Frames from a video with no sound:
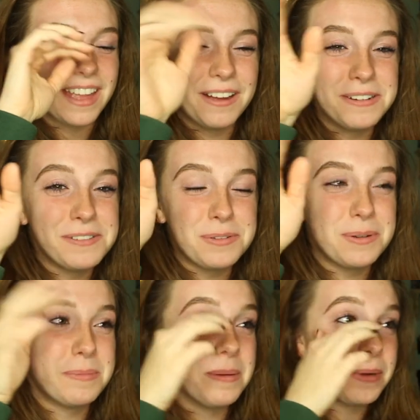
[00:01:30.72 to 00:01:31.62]
I don't even
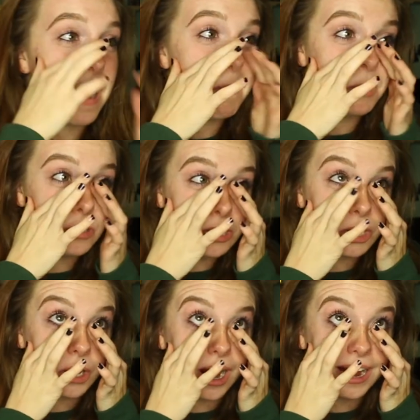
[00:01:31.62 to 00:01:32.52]
remember. I'm literally
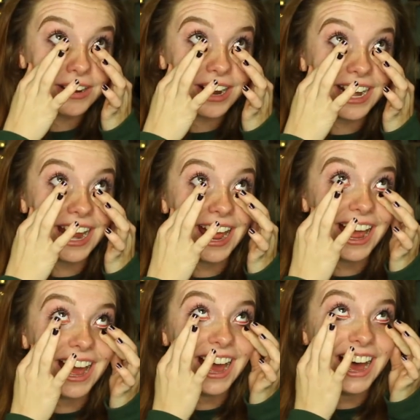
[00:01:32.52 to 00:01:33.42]
crying right
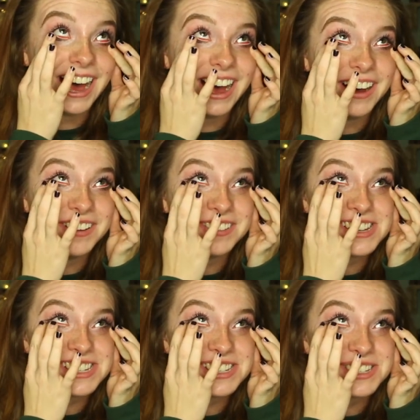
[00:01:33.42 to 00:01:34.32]
now.
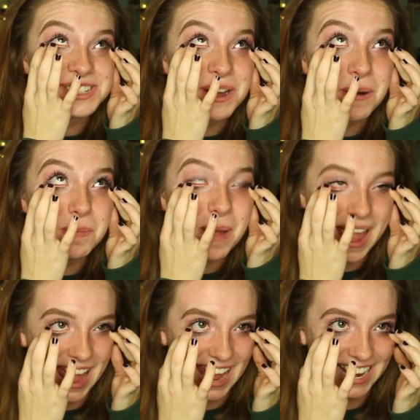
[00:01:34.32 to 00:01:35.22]
This is so
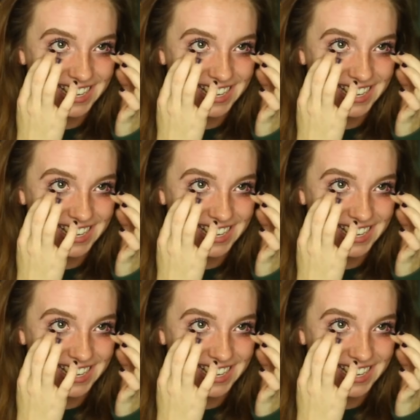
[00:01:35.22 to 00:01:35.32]
bad.